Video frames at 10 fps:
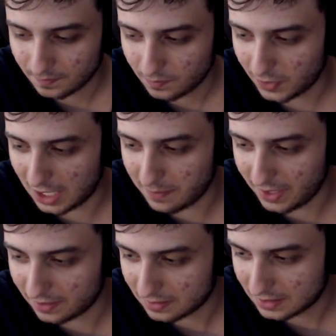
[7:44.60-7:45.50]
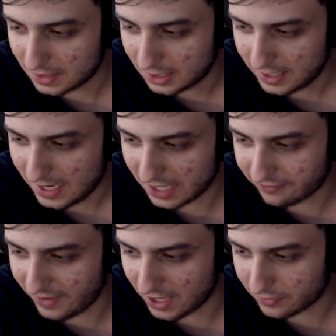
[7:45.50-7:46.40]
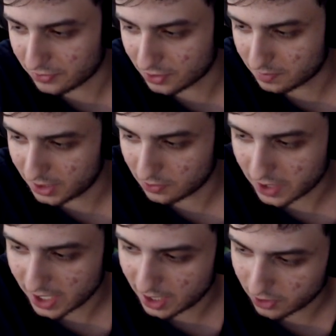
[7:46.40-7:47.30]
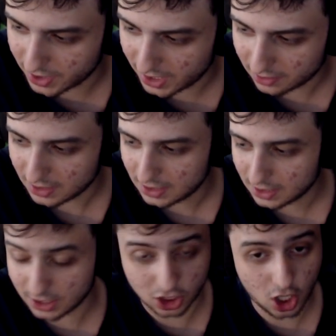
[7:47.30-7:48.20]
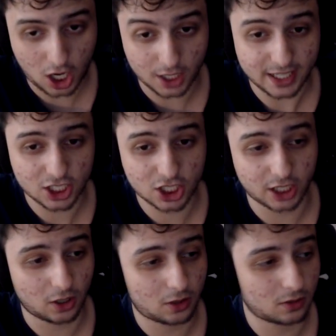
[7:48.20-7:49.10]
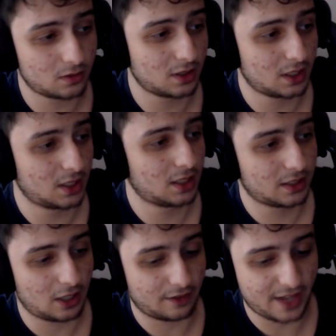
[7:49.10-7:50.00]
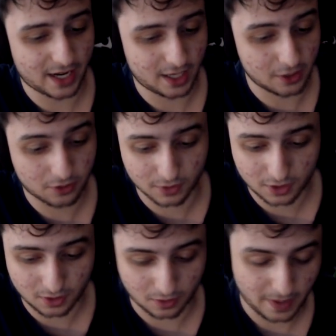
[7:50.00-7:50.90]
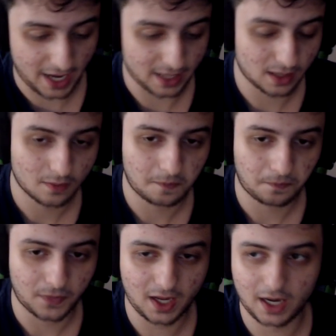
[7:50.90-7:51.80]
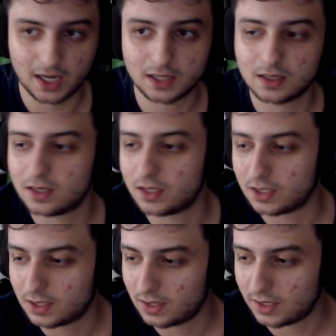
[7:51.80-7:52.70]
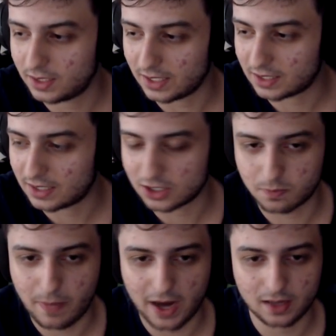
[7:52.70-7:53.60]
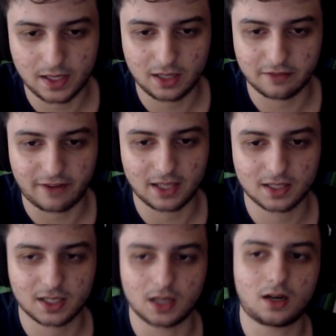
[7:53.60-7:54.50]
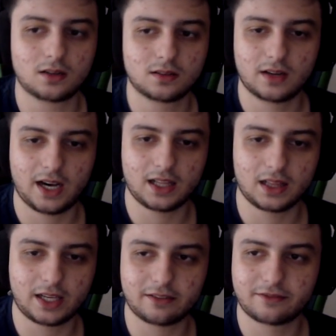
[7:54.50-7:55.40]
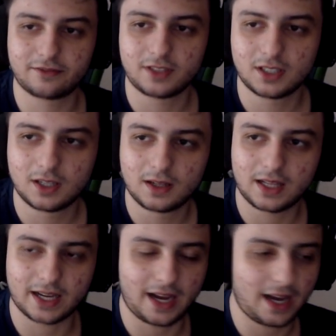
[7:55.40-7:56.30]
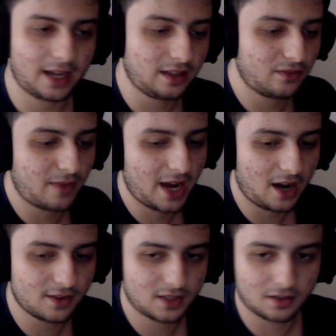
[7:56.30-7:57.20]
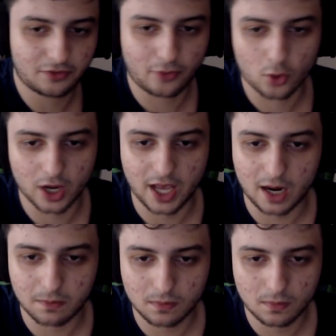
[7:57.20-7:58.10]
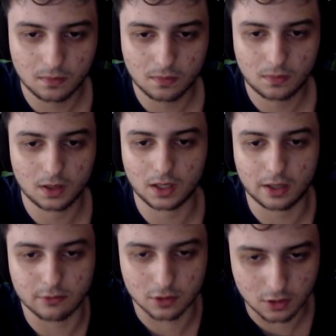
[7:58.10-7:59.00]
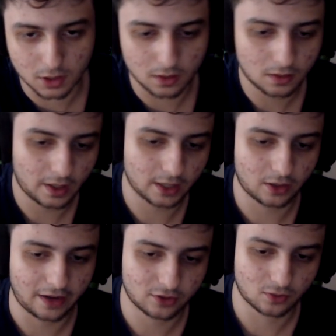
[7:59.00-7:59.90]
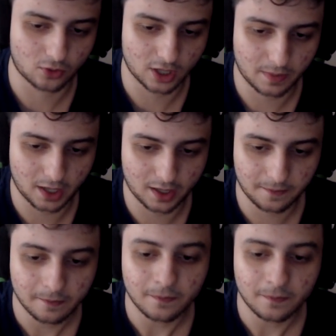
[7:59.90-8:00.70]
I mean, I'm thankful for being where I am right now. Because God, that shithole of that country was so bad. Here, like, there's barely any violence at all. I leave my house in the 4 a.m. and like I'm just good. I don't have to worry about it.